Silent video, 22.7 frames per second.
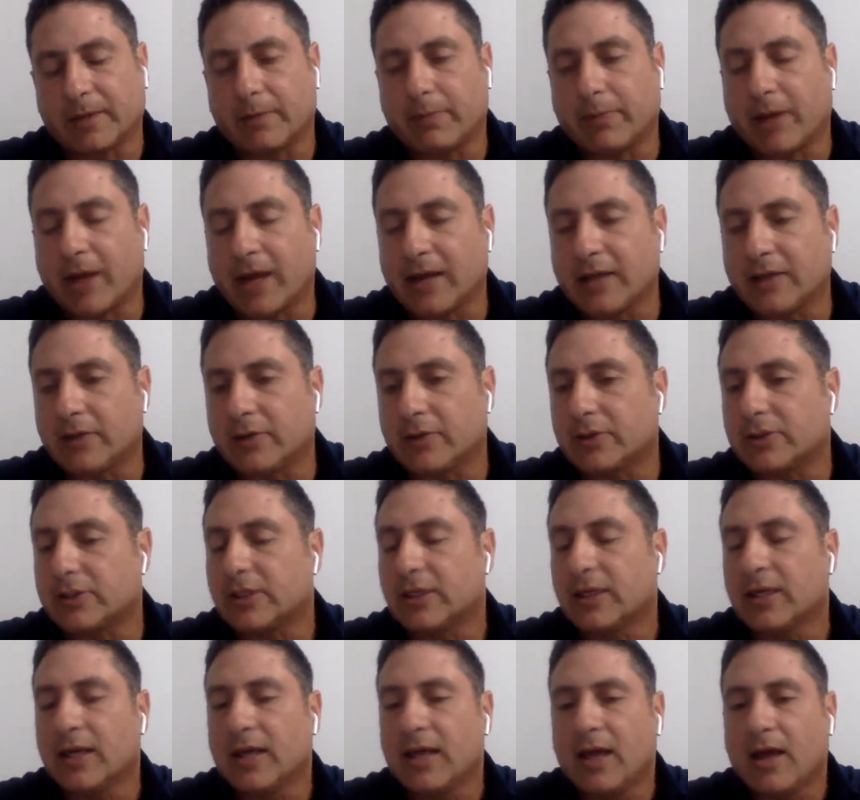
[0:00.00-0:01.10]
binders
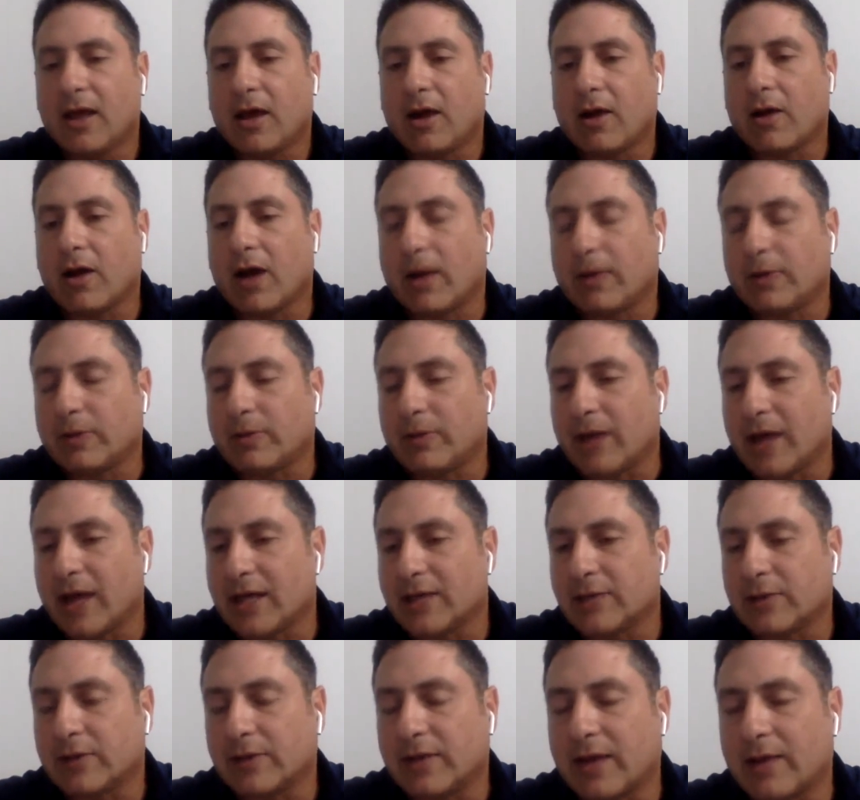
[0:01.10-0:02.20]
are
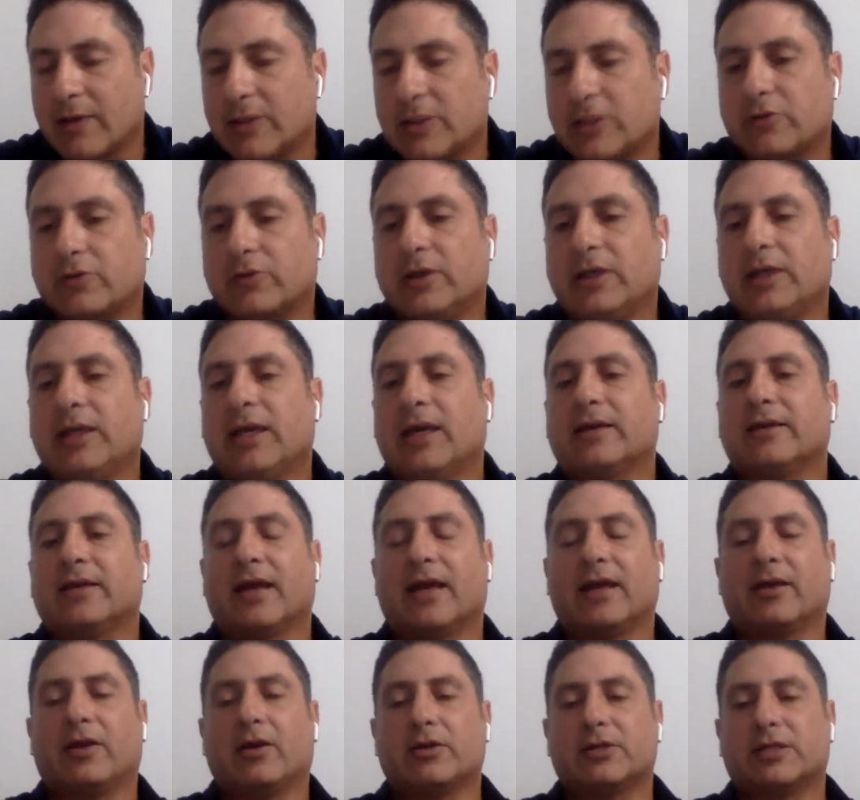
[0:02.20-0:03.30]
optimized with chemistry, and
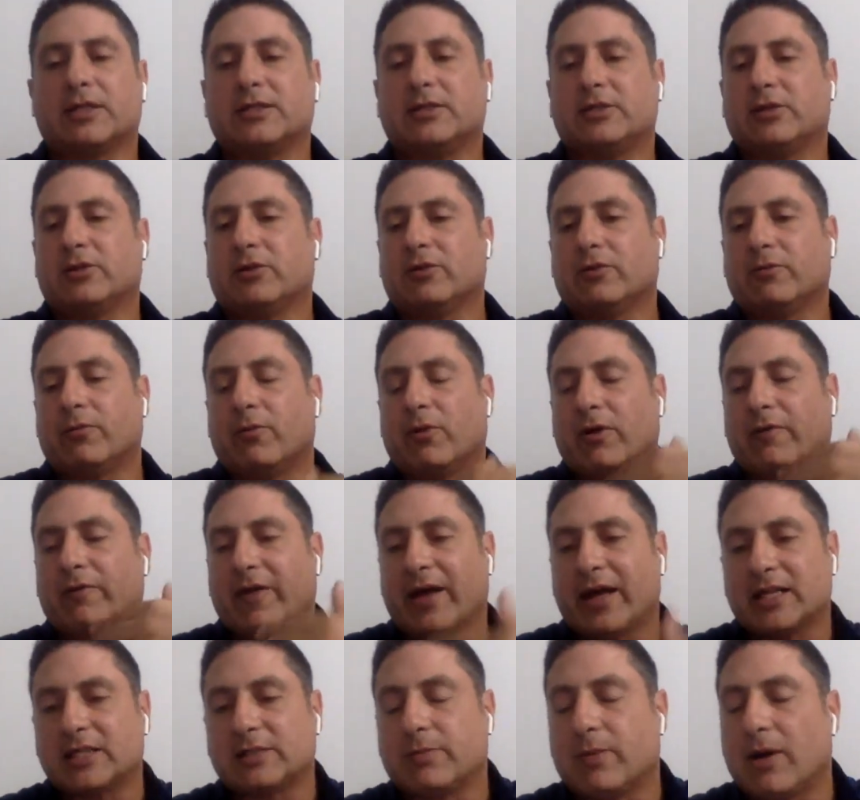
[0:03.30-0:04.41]
it goes into more
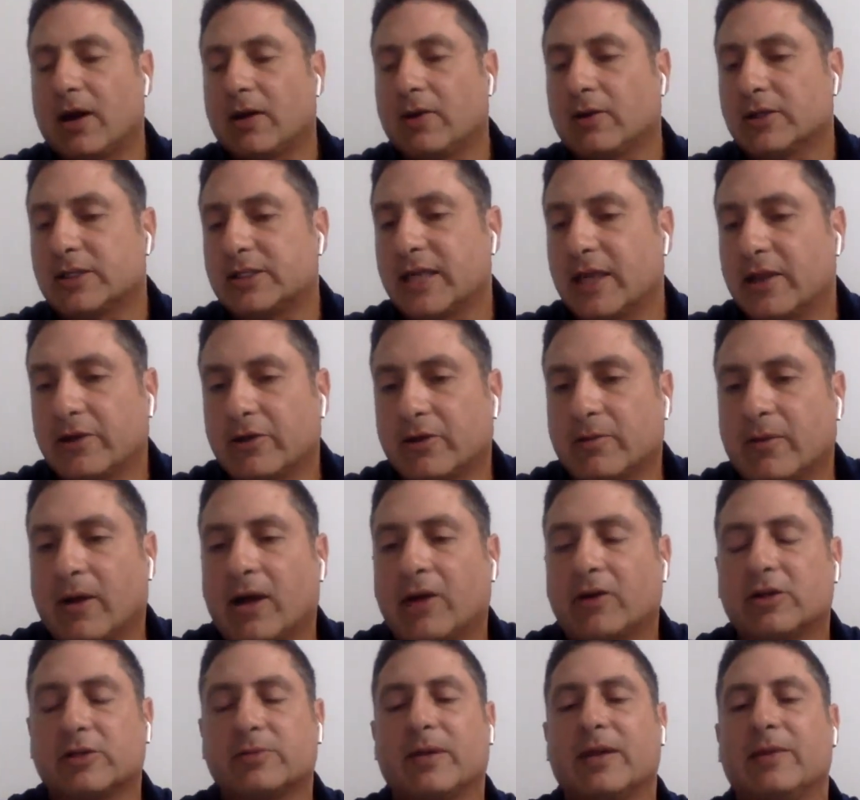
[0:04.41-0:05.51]
advanced models, cellular
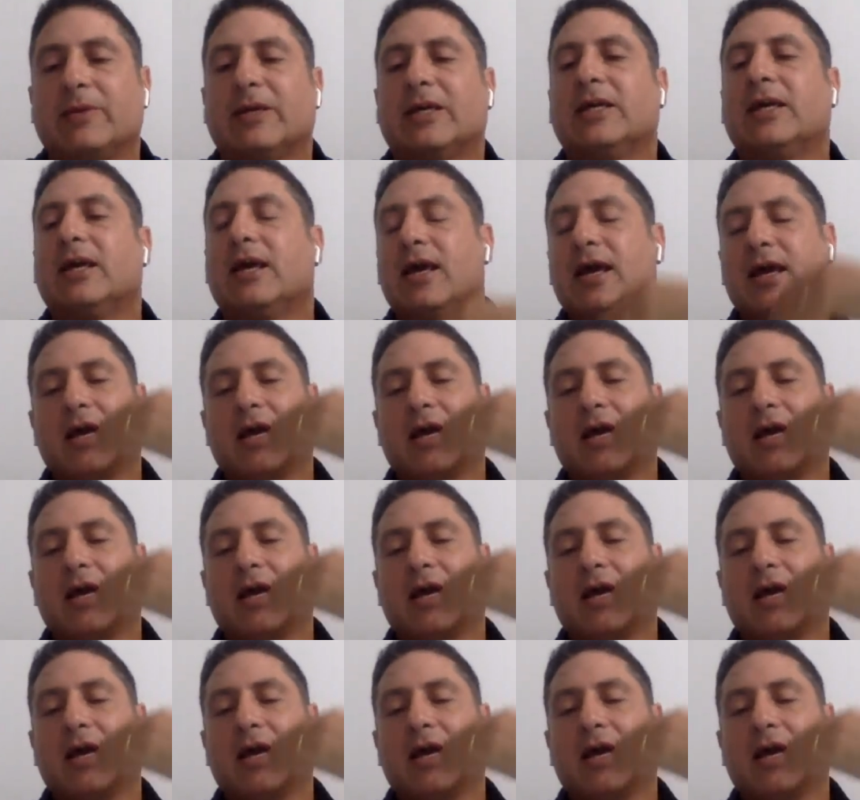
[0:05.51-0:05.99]
models maybe,